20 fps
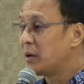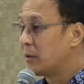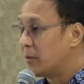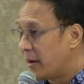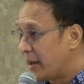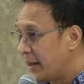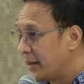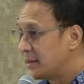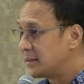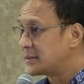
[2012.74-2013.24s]

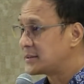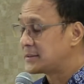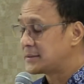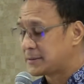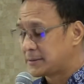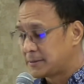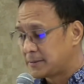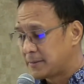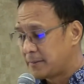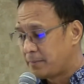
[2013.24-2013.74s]
pure
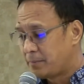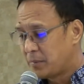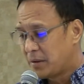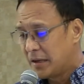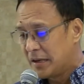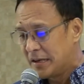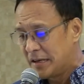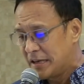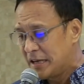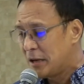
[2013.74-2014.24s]
grace.
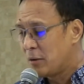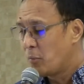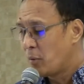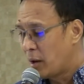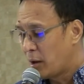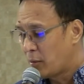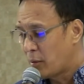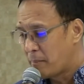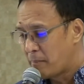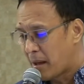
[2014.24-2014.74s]

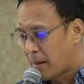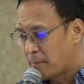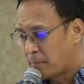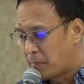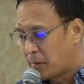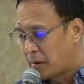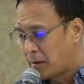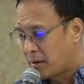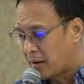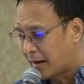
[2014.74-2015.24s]
He will
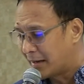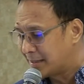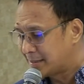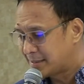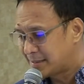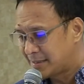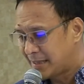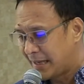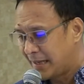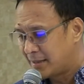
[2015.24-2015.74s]
remember
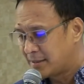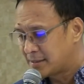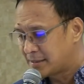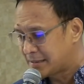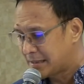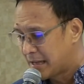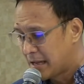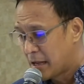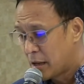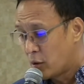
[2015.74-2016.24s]
our
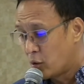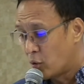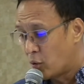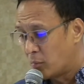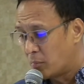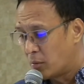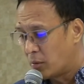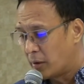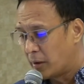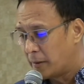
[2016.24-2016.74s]
sins
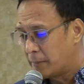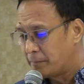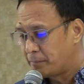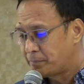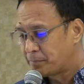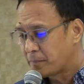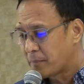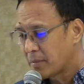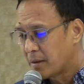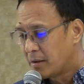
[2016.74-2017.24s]
no
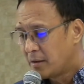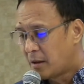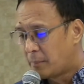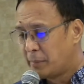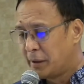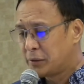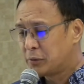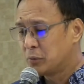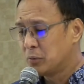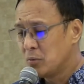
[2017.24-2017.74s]
more.
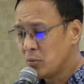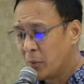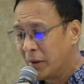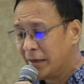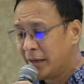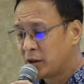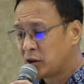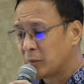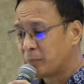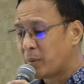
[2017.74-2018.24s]
Number
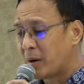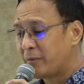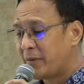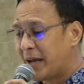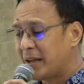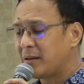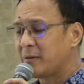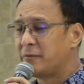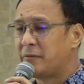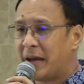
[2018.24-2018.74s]
two, we need to
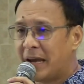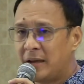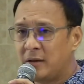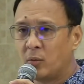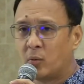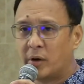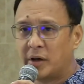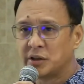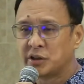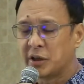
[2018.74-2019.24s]
prevent
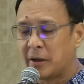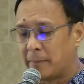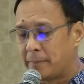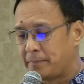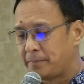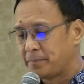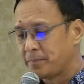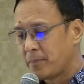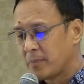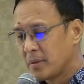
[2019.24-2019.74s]
vain
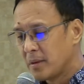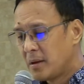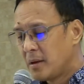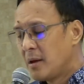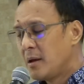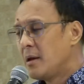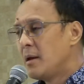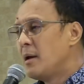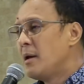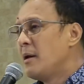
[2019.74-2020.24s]
worship.
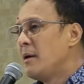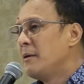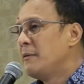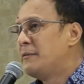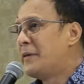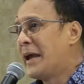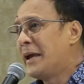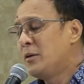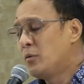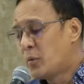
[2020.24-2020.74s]

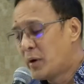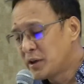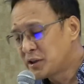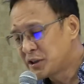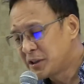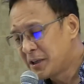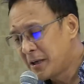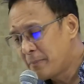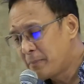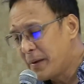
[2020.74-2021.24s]
Vain
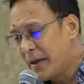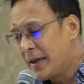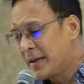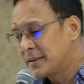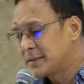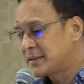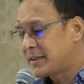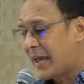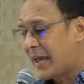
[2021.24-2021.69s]
worship